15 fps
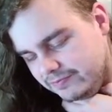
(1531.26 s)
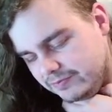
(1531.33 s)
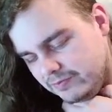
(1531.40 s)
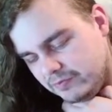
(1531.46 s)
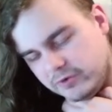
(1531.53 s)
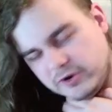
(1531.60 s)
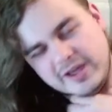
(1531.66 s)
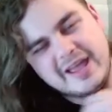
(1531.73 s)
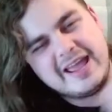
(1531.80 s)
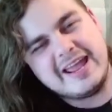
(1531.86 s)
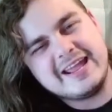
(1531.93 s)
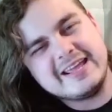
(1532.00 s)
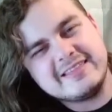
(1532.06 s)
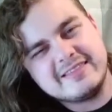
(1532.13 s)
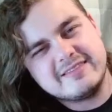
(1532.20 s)
to
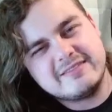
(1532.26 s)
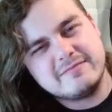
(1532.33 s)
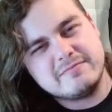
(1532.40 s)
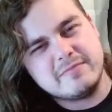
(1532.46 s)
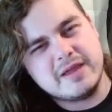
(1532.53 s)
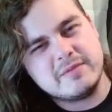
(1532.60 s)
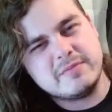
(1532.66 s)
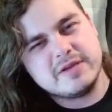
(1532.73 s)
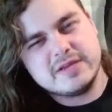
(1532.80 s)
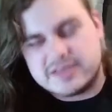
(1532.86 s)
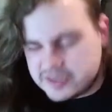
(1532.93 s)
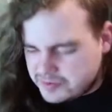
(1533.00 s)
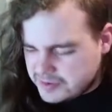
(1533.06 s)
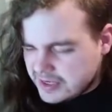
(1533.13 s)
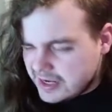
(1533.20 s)
eighth, maybe to
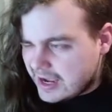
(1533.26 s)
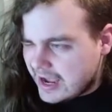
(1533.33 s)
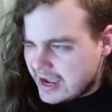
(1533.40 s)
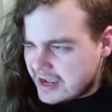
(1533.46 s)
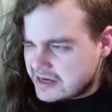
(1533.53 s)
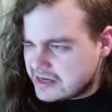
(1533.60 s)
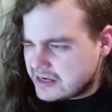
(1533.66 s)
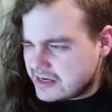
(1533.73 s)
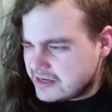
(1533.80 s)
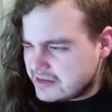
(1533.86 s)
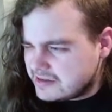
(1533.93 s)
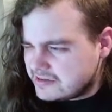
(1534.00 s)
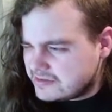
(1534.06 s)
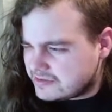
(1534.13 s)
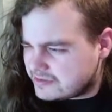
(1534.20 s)
be ahead
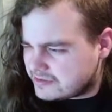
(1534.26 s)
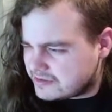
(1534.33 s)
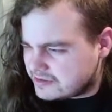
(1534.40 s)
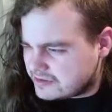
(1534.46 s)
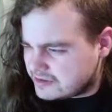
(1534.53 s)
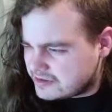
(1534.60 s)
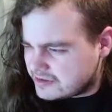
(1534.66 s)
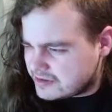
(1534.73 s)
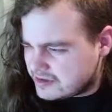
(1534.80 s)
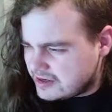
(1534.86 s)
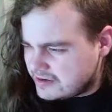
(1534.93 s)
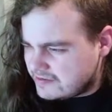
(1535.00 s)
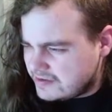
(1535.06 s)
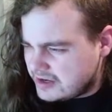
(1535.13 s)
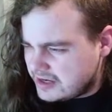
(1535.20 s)
of
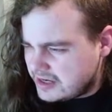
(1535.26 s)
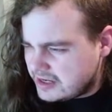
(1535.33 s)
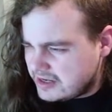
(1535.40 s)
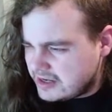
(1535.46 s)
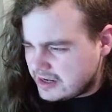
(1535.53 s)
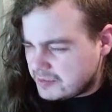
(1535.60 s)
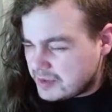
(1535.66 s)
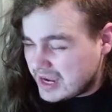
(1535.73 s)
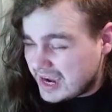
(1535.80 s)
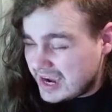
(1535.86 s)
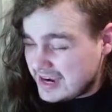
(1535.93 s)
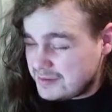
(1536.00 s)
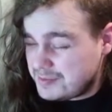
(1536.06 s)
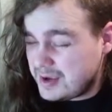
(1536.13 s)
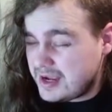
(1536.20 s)
Infinity and
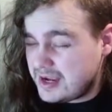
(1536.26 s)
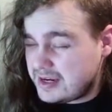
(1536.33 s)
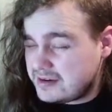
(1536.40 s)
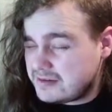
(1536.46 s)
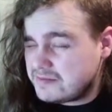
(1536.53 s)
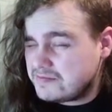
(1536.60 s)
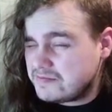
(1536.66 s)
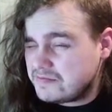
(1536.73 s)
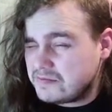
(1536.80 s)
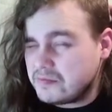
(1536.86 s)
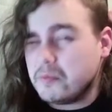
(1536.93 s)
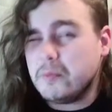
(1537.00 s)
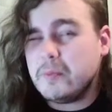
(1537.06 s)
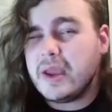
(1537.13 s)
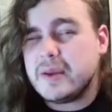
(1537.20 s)
behind Pain,
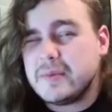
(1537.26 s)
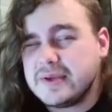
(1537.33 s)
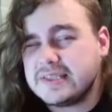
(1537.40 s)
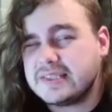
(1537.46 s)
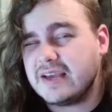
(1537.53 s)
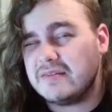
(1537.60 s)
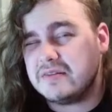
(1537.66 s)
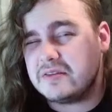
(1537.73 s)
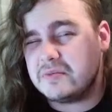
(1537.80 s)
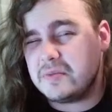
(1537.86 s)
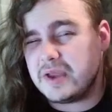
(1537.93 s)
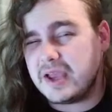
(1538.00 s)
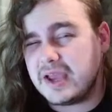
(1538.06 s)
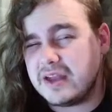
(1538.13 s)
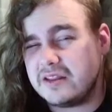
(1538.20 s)
maybe seventh to be
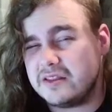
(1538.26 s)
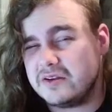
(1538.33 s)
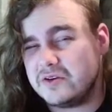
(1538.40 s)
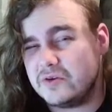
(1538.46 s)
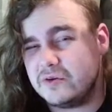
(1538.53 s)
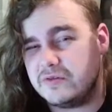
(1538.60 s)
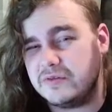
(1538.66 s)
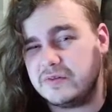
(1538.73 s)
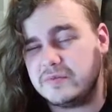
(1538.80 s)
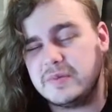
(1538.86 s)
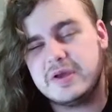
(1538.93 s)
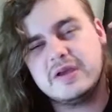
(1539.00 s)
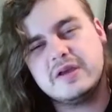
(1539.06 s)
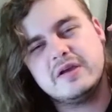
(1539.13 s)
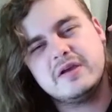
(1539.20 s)
ahead of the two of them.
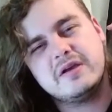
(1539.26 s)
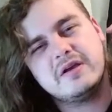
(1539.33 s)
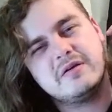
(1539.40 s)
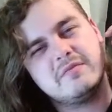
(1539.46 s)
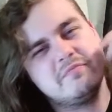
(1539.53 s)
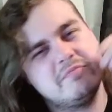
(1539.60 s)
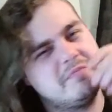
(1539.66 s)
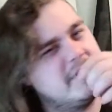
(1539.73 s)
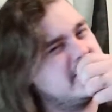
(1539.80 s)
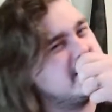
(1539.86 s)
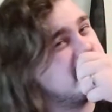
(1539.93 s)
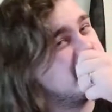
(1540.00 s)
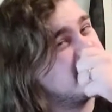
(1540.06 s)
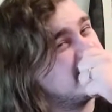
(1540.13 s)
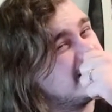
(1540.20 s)
But
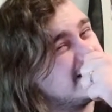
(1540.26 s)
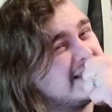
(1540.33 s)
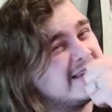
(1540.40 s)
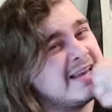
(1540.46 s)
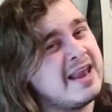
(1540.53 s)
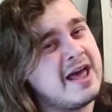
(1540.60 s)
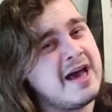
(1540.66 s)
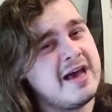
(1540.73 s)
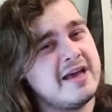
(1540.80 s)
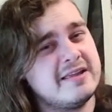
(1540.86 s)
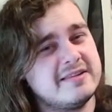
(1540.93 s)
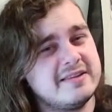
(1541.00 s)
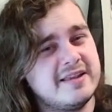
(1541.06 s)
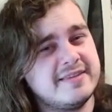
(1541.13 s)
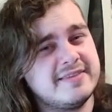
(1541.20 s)

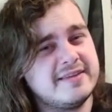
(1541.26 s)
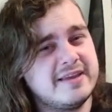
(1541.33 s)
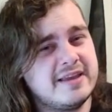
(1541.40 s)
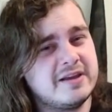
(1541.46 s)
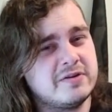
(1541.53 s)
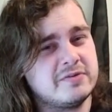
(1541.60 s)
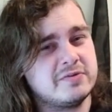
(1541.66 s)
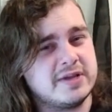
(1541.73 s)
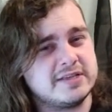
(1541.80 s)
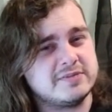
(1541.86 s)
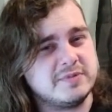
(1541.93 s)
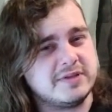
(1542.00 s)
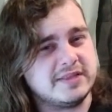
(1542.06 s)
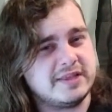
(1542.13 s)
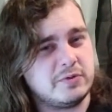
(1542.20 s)
nothing here tells me
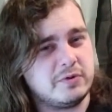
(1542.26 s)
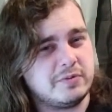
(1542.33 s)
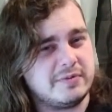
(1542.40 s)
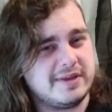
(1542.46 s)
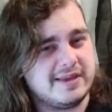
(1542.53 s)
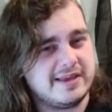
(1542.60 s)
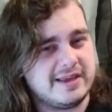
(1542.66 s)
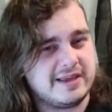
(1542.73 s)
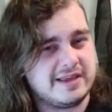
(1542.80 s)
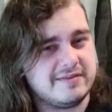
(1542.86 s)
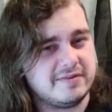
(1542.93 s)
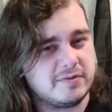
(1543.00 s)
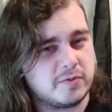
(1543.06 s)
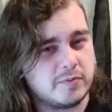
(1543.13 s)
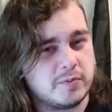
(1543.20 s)
that they would be
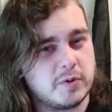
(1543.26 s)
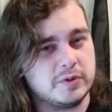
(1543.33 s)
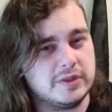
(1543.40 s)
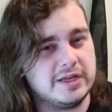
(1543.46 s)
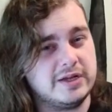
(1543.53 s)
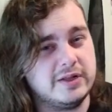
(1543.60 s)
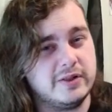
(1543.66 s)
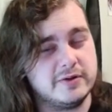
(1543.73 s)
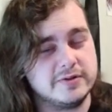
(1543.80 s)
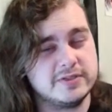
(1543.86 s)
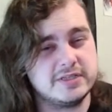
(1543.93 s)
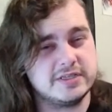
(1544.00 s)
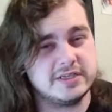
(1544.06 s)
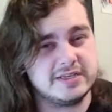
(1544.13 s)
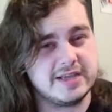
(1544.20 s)
even remotely close
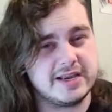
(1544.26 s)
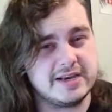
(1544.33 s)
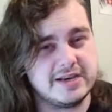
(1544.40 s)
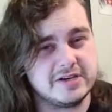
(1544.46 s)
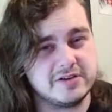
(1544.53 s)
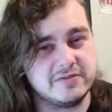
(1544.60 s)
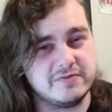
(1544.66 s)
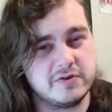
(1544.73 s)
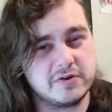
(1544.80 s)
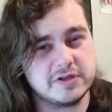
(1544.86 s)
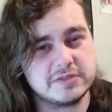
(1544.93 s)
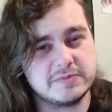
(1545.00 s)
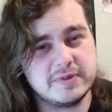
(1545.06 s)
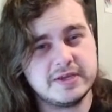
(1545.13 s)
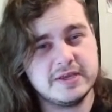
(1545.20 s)
to Detonation Focus
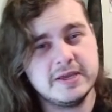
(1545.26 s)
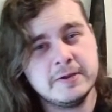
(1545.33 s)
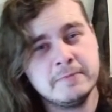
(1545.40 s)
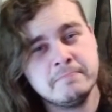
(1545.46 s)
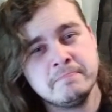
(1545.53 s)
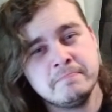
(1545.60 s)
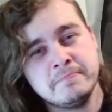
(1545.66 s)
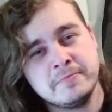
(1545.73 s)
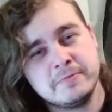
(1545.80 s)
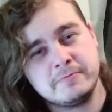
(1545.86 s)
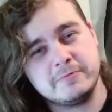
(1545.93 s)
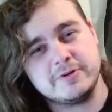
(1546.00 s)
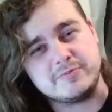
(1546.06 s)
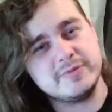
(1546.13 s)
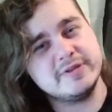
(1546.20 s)
Me,
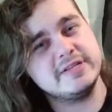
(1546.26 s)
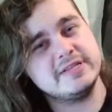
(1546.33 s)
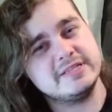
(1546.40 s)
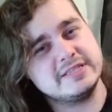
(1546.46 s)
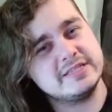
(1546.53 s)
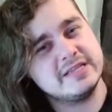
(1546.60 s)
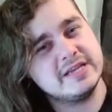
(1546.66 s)
which means